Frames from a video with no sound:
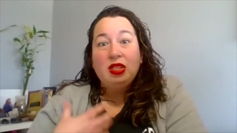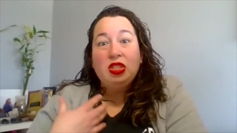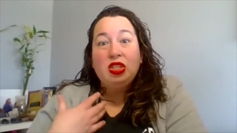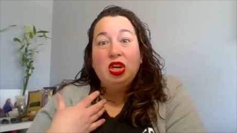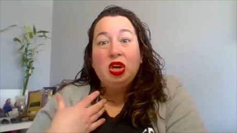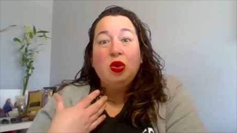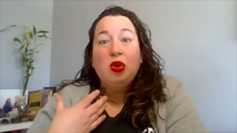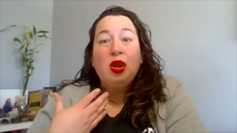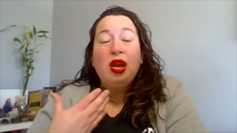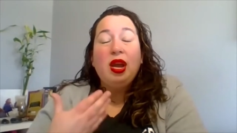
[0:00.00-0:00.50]

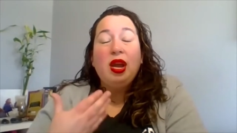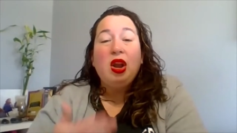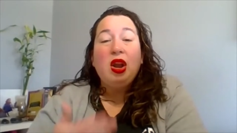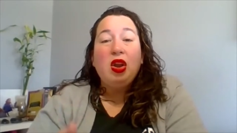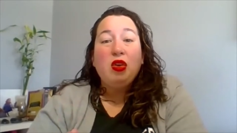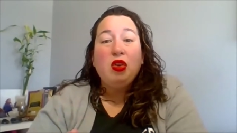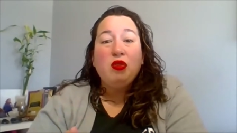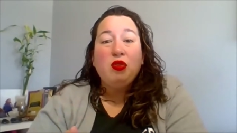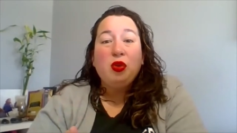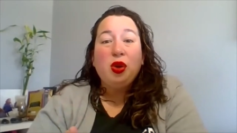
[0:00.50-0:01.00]
So
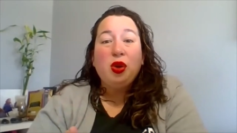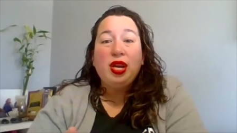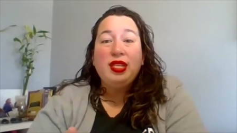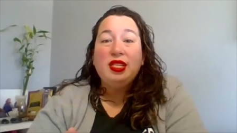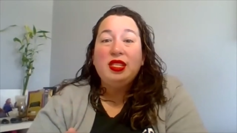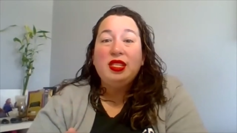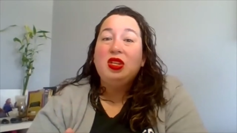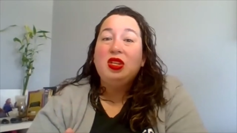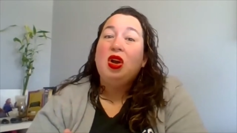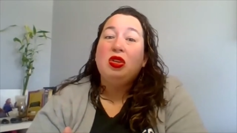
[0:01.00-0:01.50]
your voice
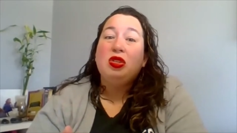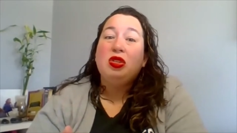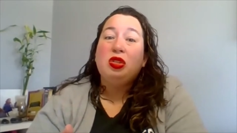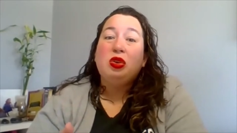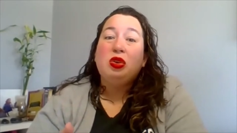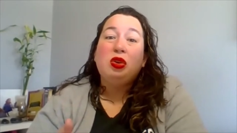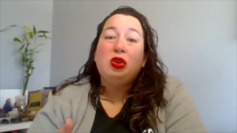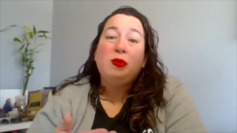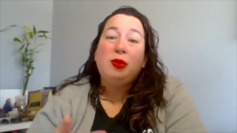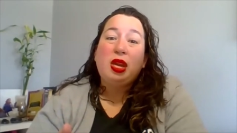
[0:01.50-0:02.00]
is also
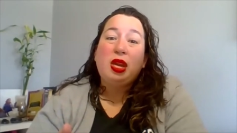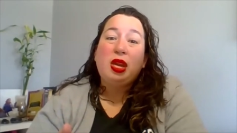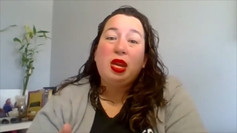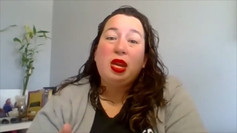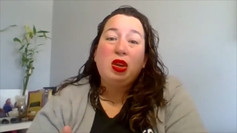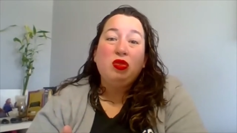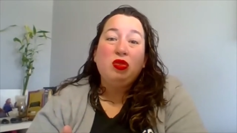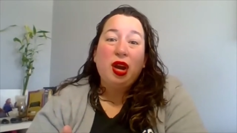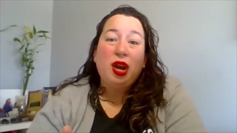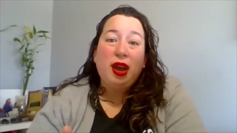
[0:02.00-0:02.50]
going to be used
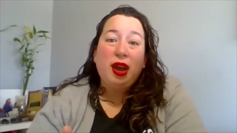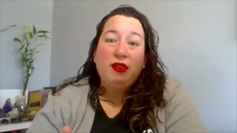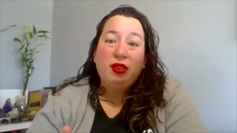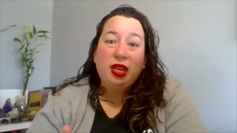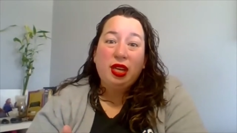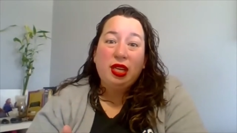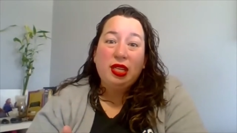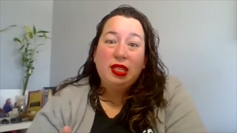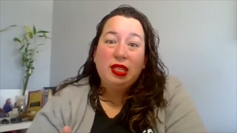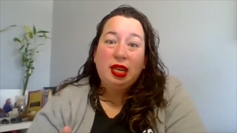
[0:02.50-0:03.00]
for
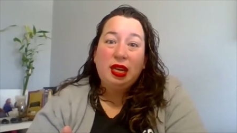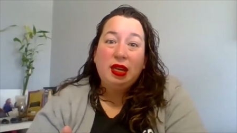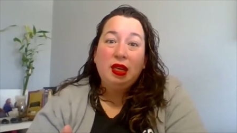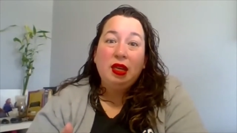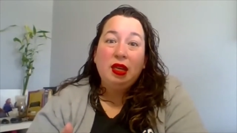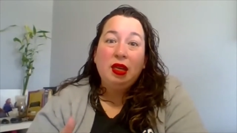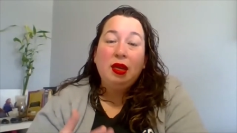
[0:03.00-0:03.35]
advocacy.